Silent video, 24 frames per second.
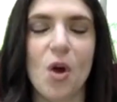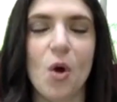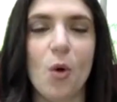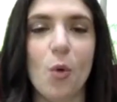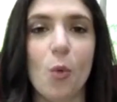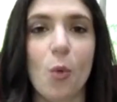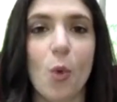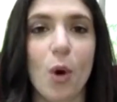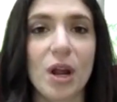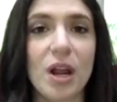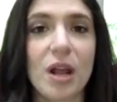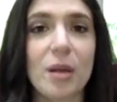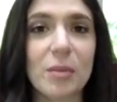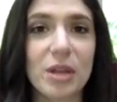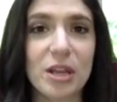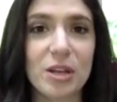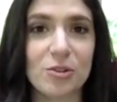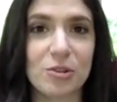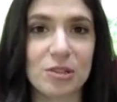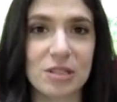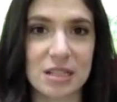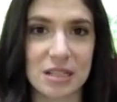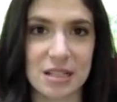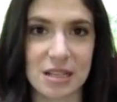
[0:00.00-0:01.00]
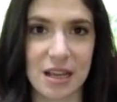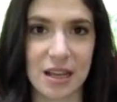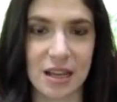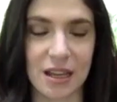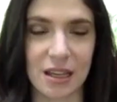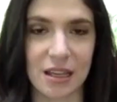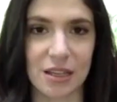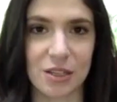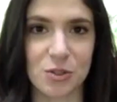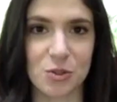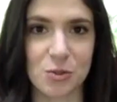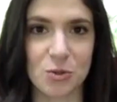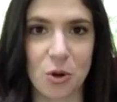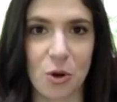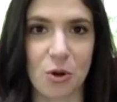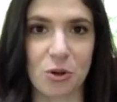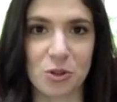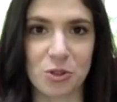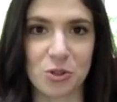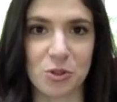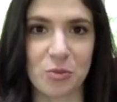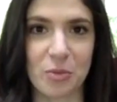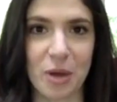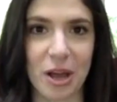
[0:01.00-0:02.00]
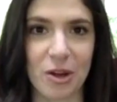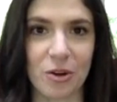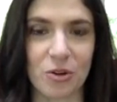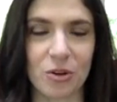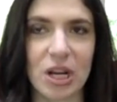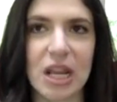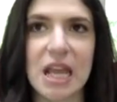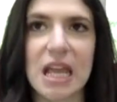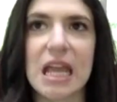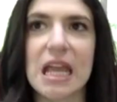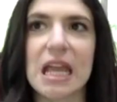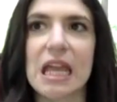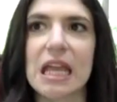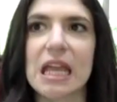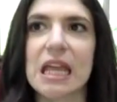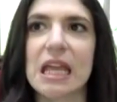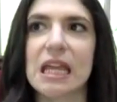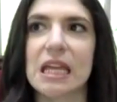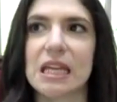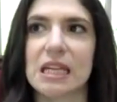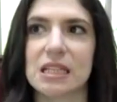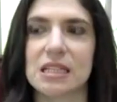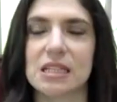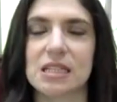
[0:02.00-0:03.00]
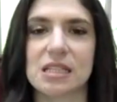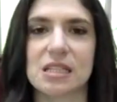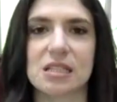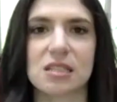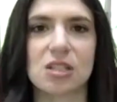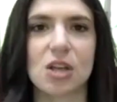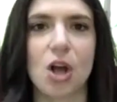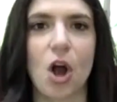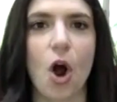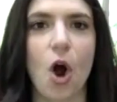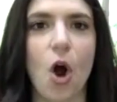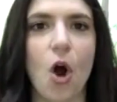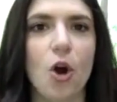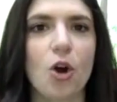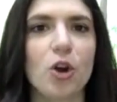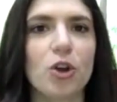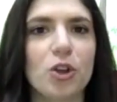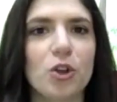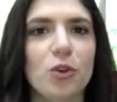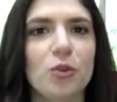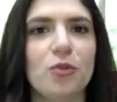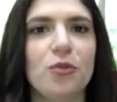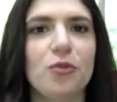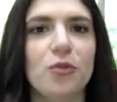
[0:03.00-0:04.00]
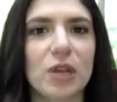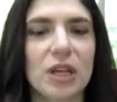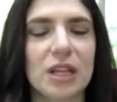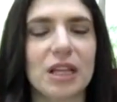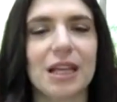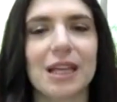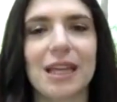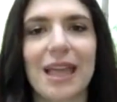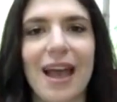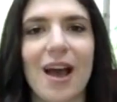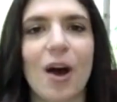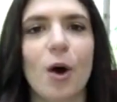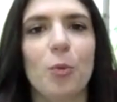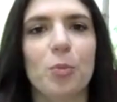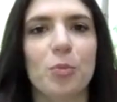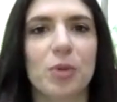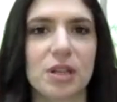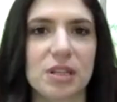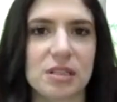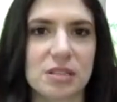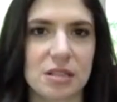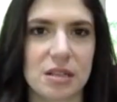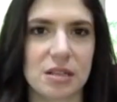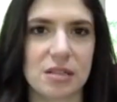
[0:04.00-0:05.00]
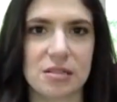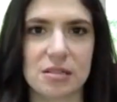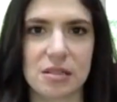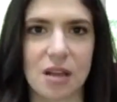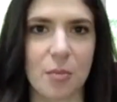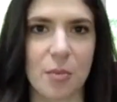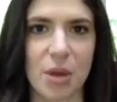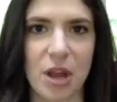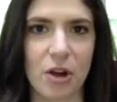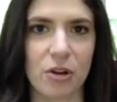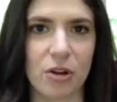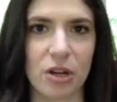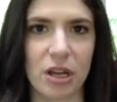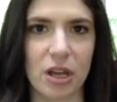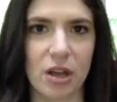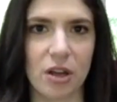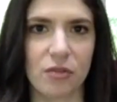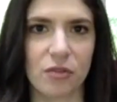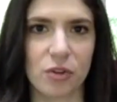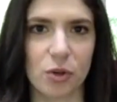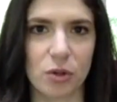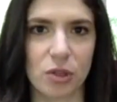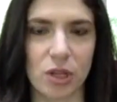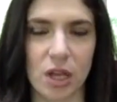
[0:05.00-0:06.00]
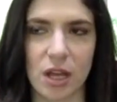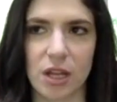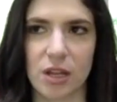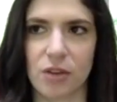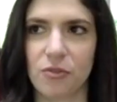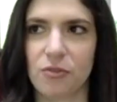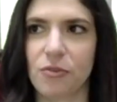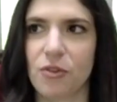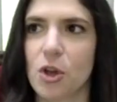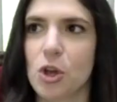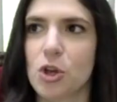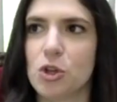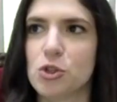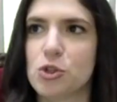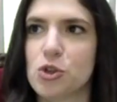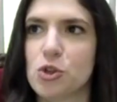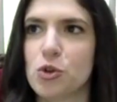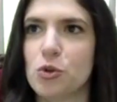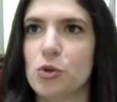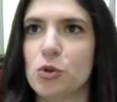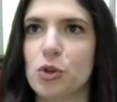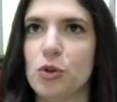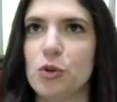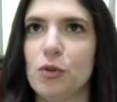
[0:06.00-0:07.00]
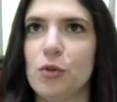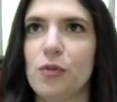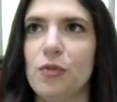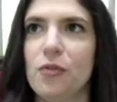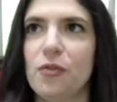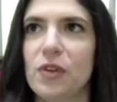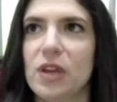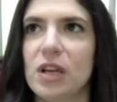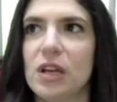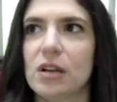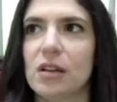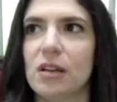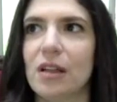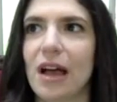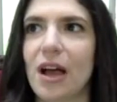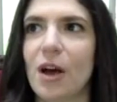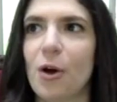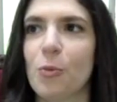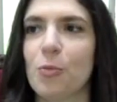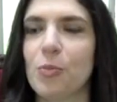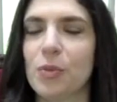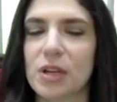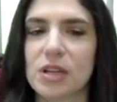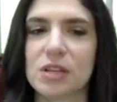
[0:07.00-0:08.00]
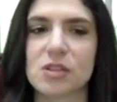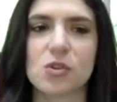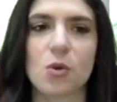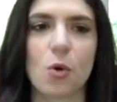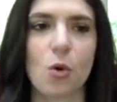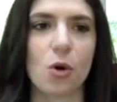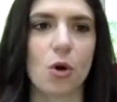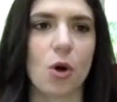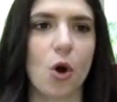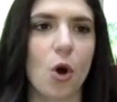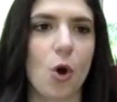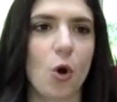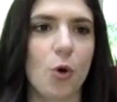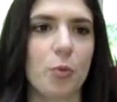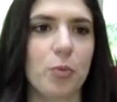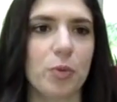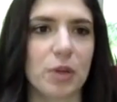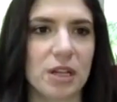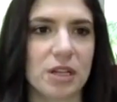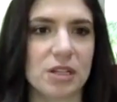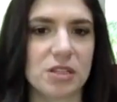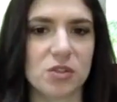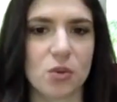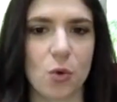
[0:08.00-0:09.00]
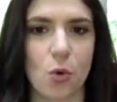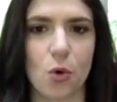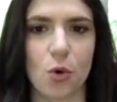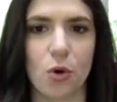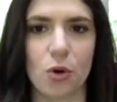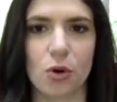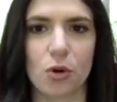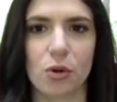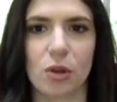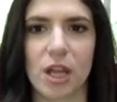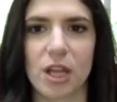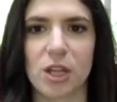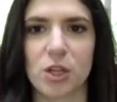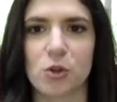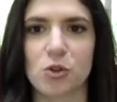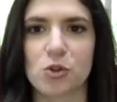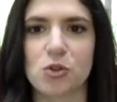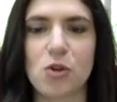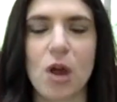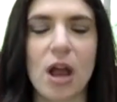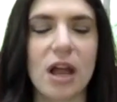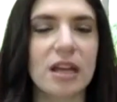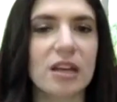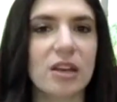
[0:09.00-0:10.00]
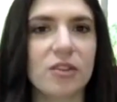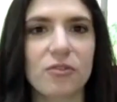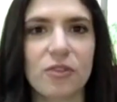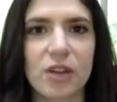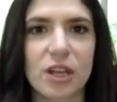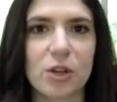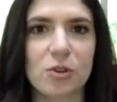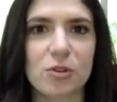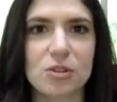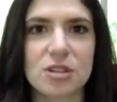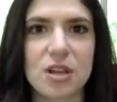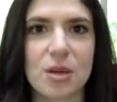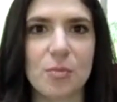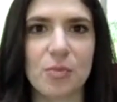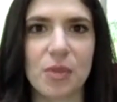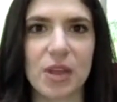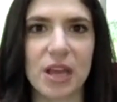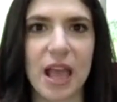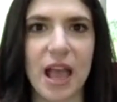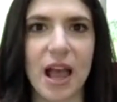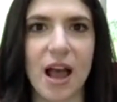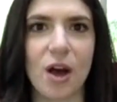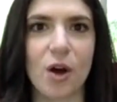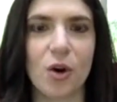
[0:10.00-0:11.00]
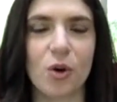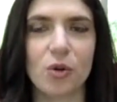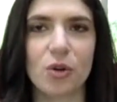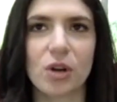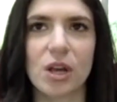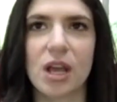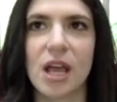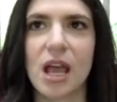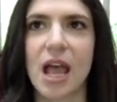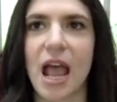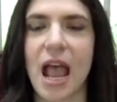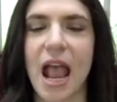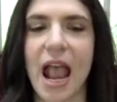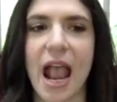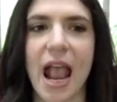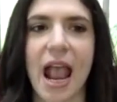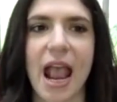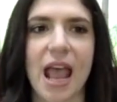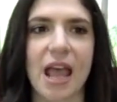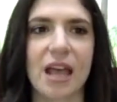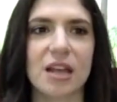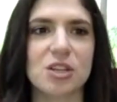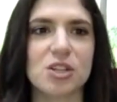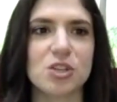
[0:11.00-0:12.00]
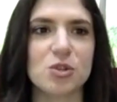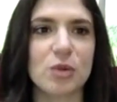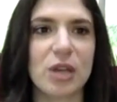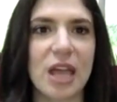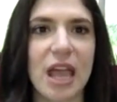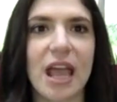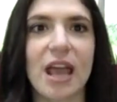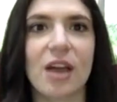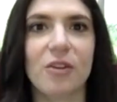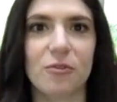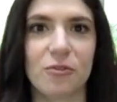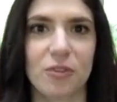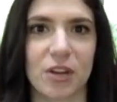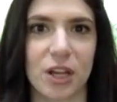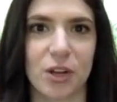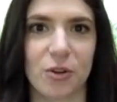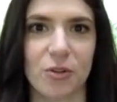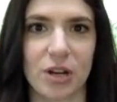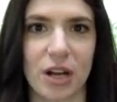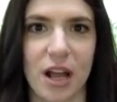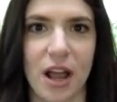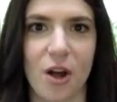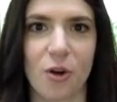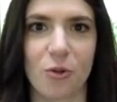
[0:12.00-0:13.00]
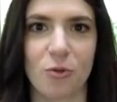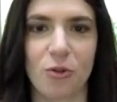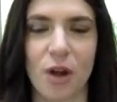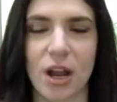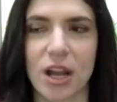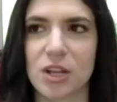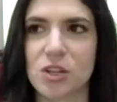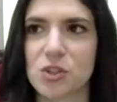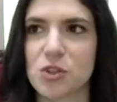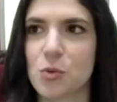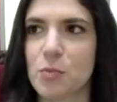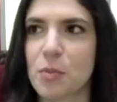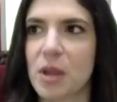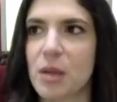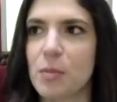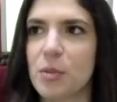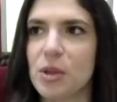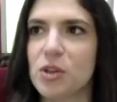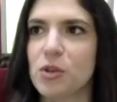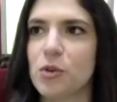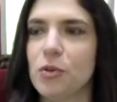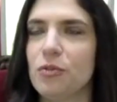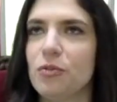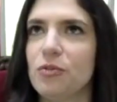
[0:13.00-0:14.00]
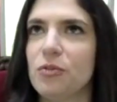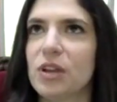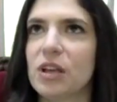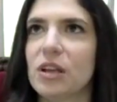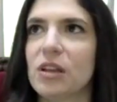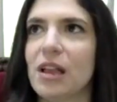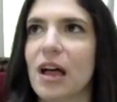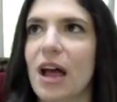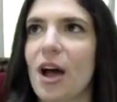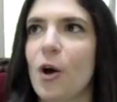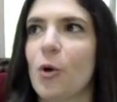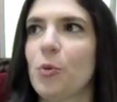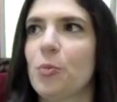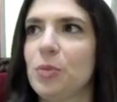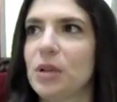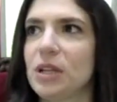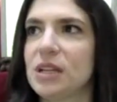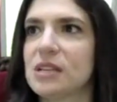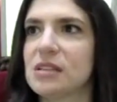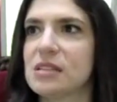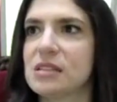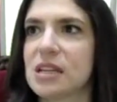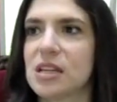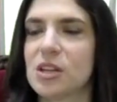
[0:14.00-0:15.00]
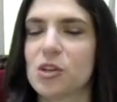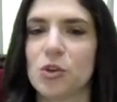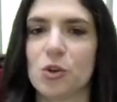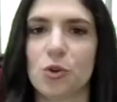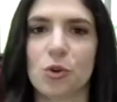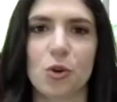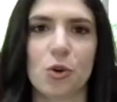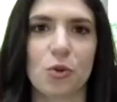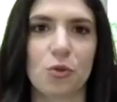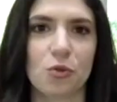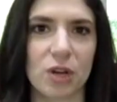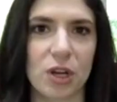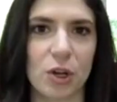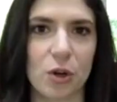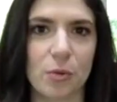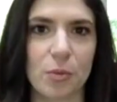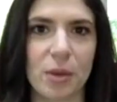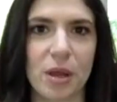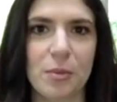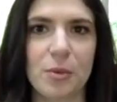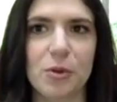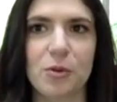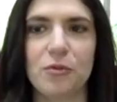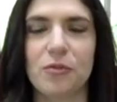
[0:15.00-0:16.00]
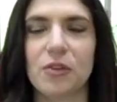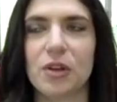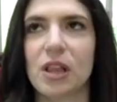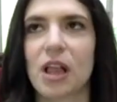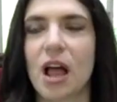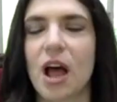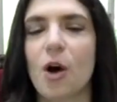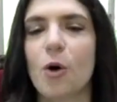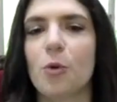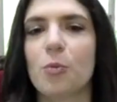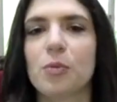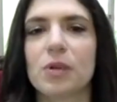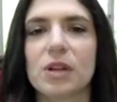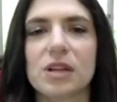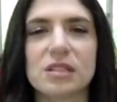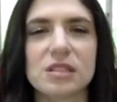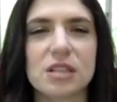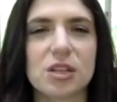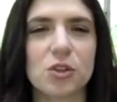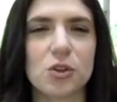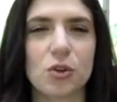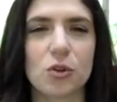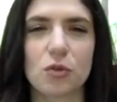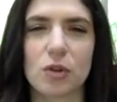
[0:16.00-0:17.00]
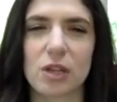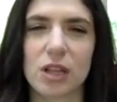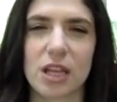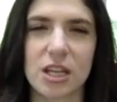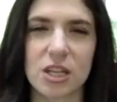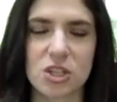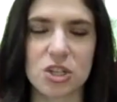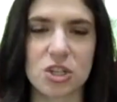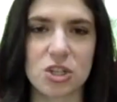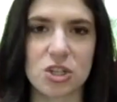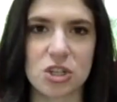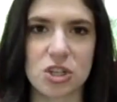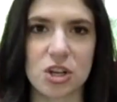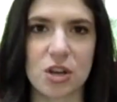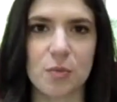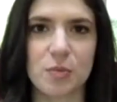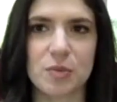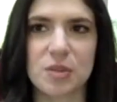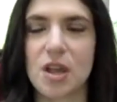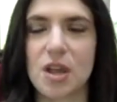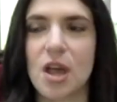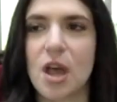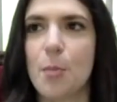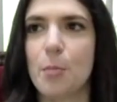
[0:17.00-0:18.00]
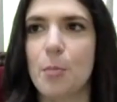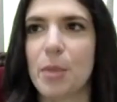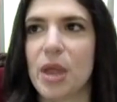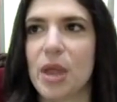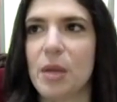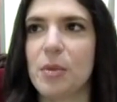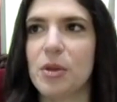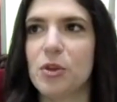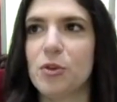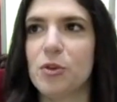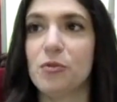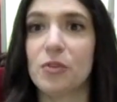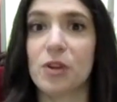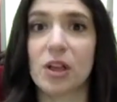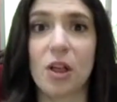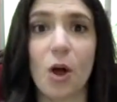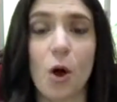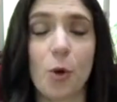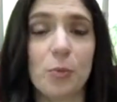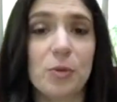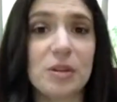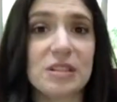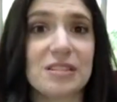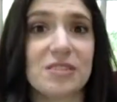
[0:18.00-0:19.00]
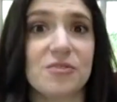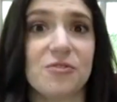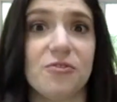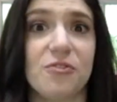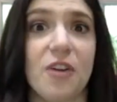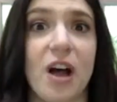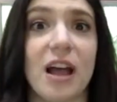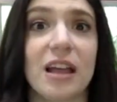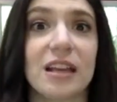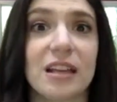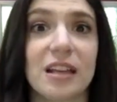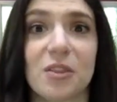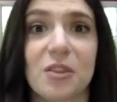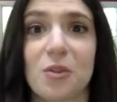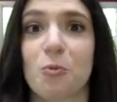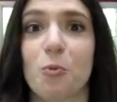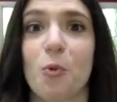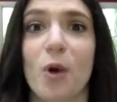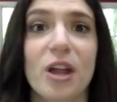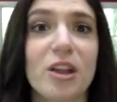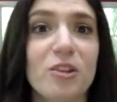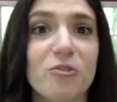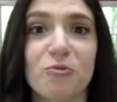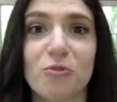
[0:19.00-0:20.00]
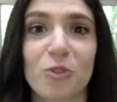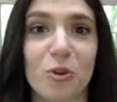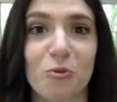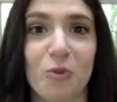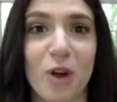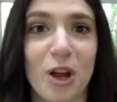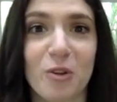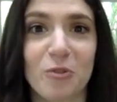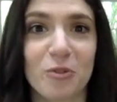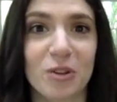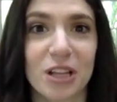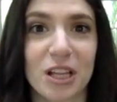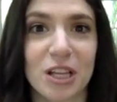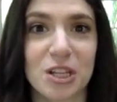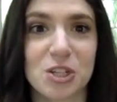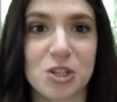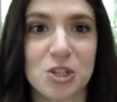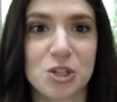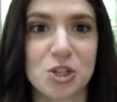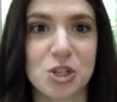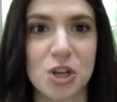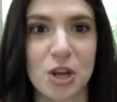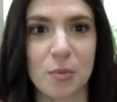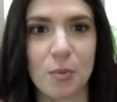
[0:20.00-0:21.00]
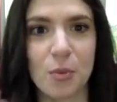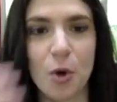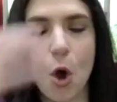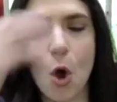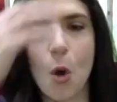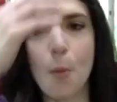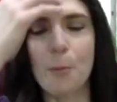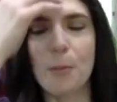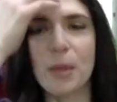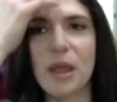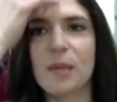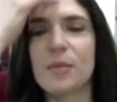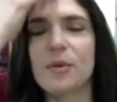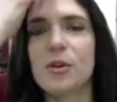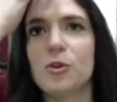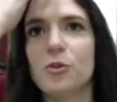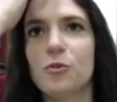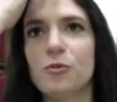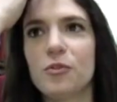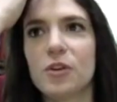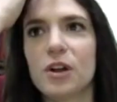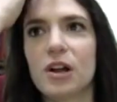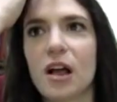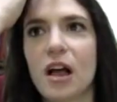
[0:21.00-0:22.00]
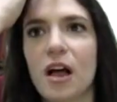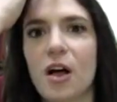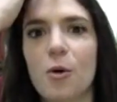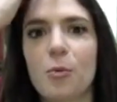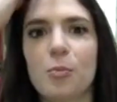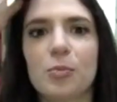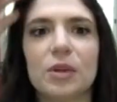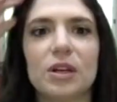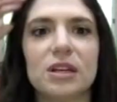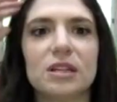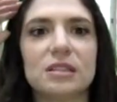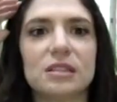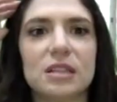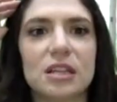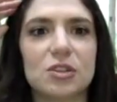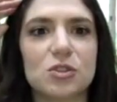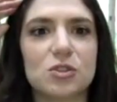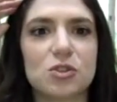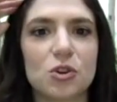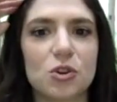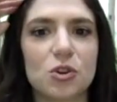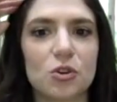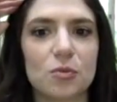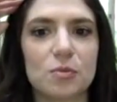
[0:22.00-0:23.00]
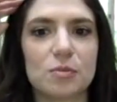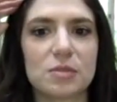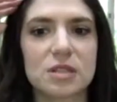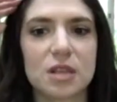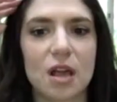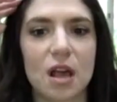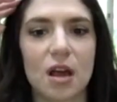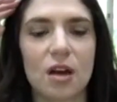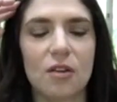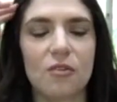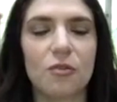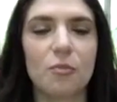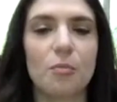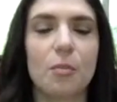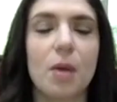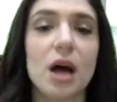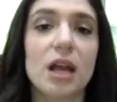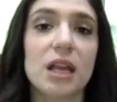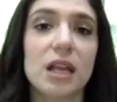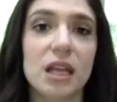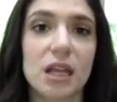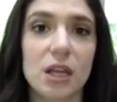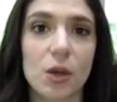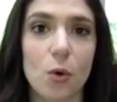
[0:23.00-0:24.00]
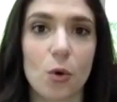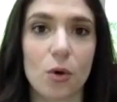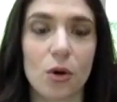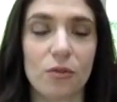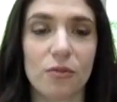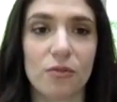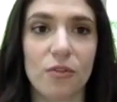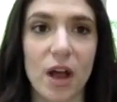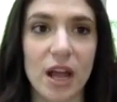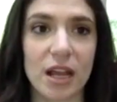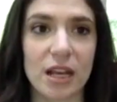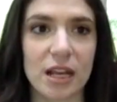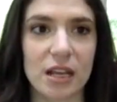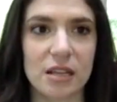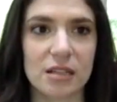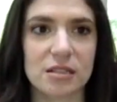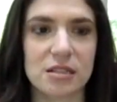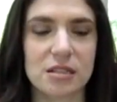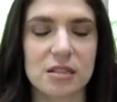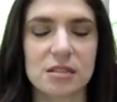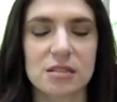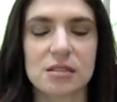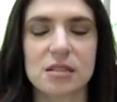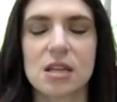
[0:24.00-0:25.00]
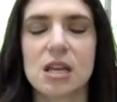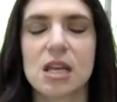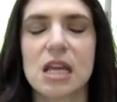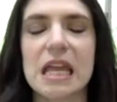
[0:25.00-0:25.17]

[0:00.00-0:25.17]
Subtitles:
What I'm here today to talk to you about is, are you feeling helpless in some area of your life? Do you feel helpless or hopeless, or like you're trying to figure something out and you can't figure it out, right? So maybe you feel helpless in your career. Maybe you feel helpless in your relationships. Maybe you feel helpless in finding the right relationship. Maybe you feel helpless in terms of money or finances.